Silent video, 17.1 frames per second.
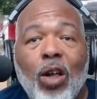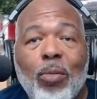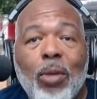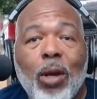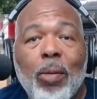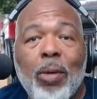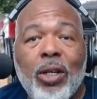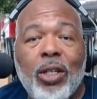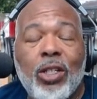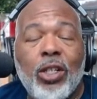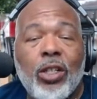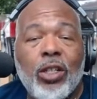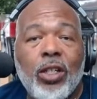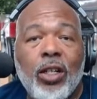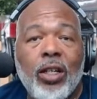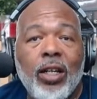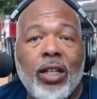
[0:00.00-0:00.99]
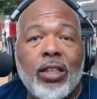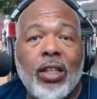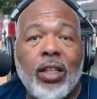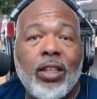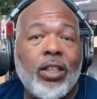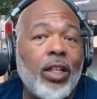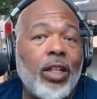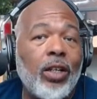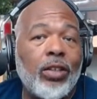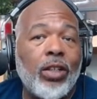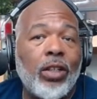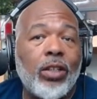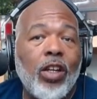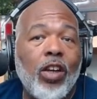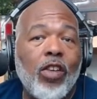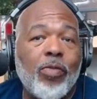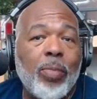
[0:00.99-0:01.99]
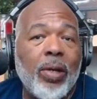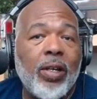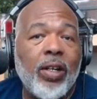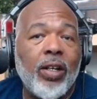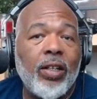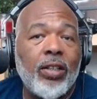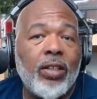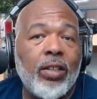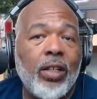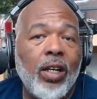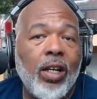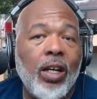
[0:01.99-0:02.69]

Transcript: Maybe he's just collects and sells the stuff, because